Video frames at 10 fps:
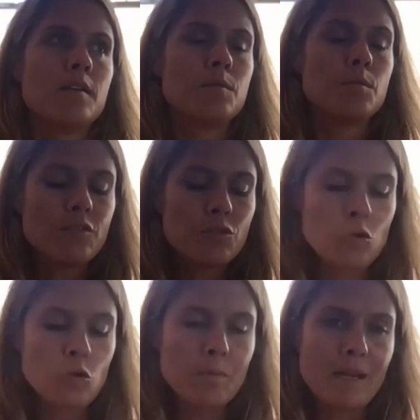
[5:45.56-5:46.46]
We have
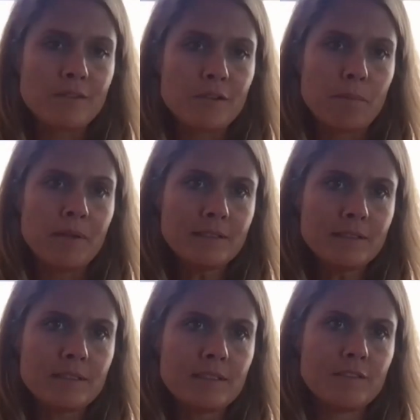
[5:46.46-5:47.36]
two main
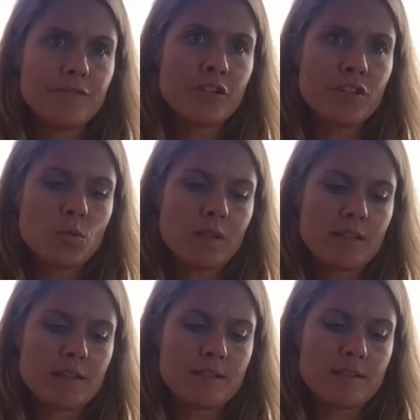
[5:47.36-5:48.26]
topics. The first one
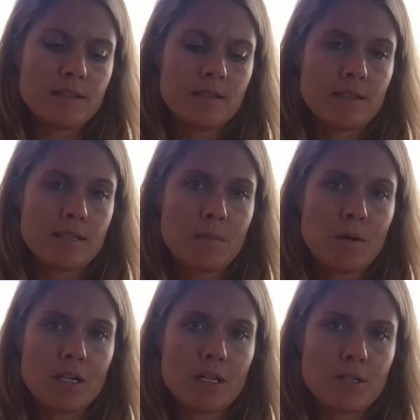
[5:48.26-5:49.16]
is
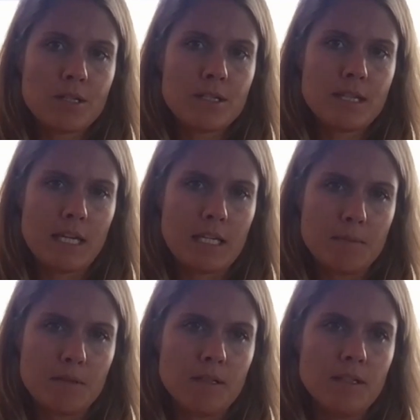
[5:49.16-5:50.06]
smart,
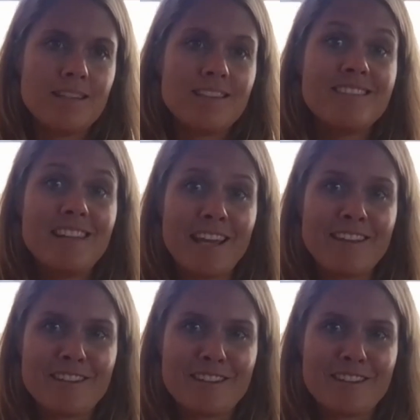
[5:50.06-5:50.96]
sustainable,
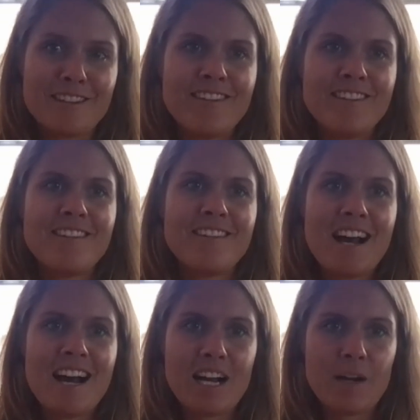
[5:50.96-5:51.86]
data-driven
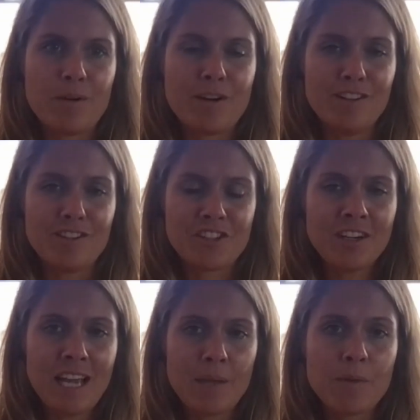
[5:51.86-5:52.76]

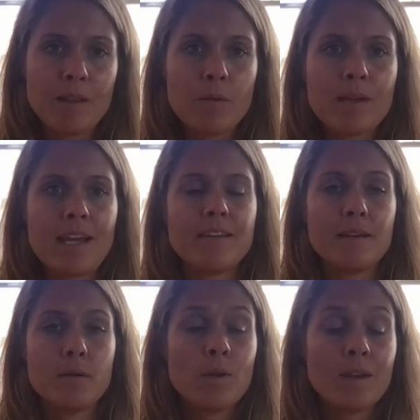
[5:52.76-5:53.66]
aquaculture. And
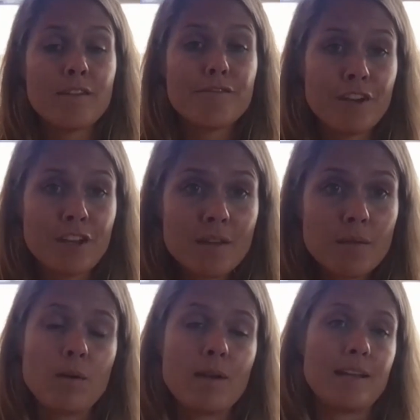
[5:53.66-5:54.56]
we in Fynd,
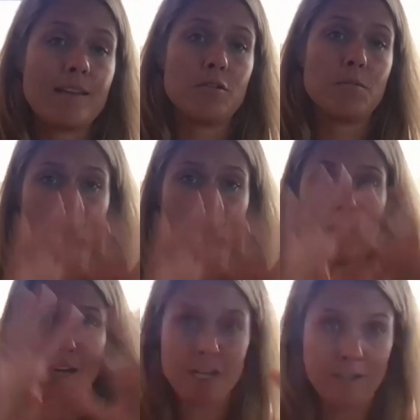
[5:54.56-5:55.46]
we look at the
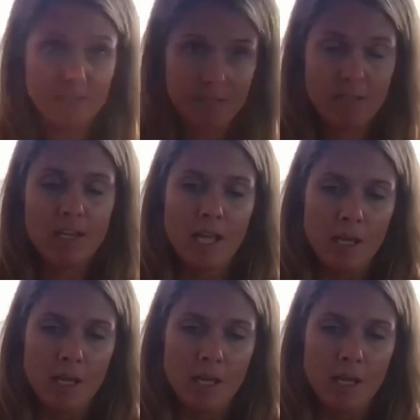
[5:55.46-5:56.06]
suppliers.